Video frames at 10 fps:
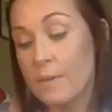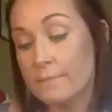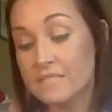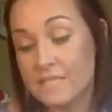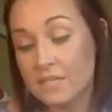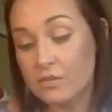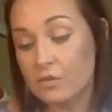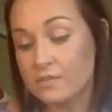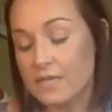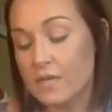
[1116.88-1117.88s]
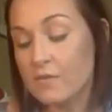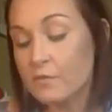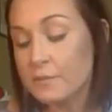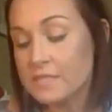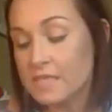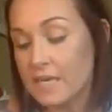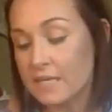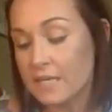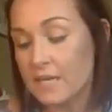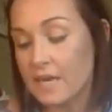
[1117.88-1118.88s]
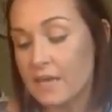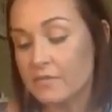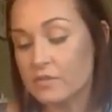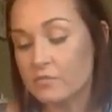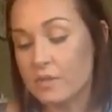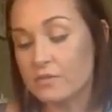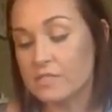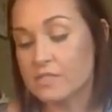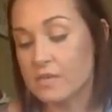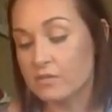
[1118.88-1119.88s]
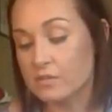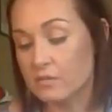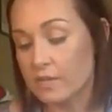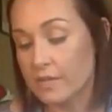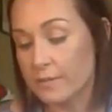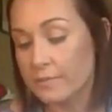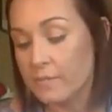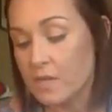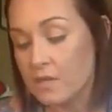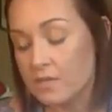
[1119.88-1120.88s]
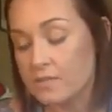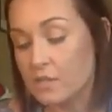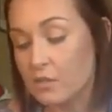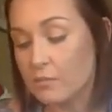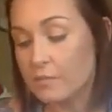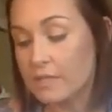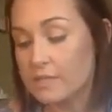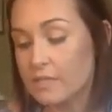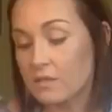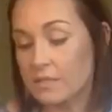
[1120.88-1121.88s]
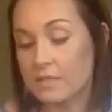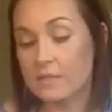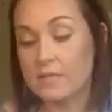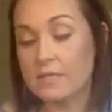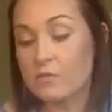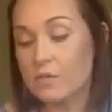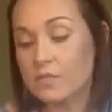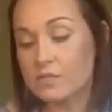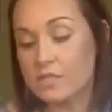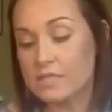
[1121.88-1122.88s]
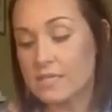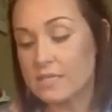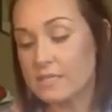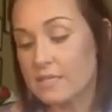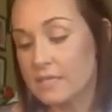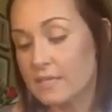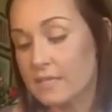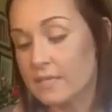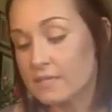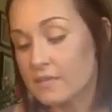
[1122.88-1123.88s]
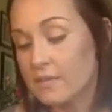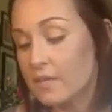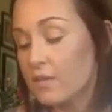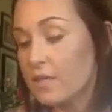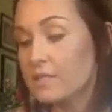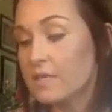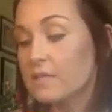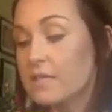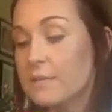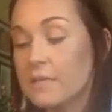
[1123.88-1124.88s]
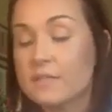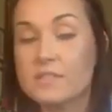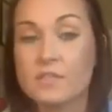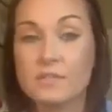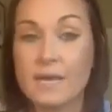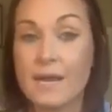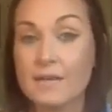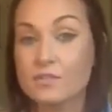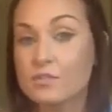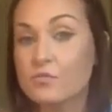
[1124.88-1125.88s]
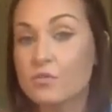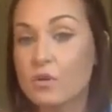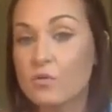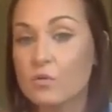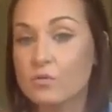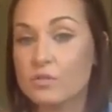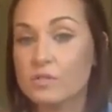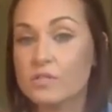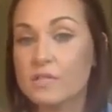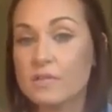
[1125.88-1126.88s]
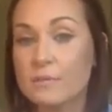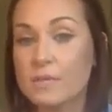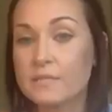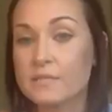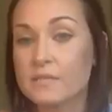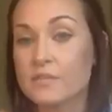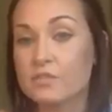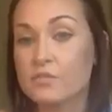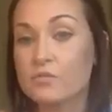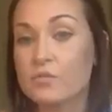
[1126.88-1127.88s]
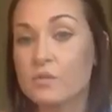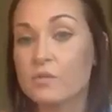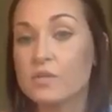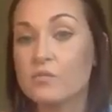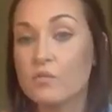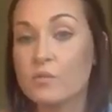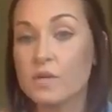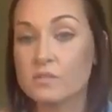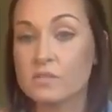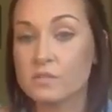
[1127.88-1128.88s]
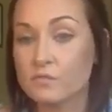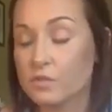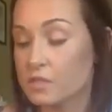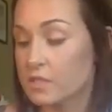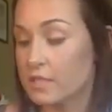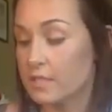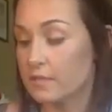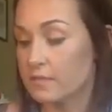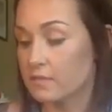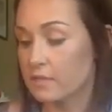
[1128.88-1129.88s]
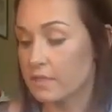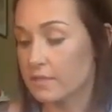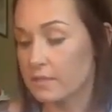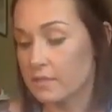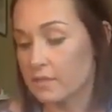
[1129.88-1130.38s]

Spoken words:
signals that come from inside it and the surrounding cells, okay? So basically, kind of what I just said is there is a limit. As you grow older, there's a limit to the renewal process of your skin, okay?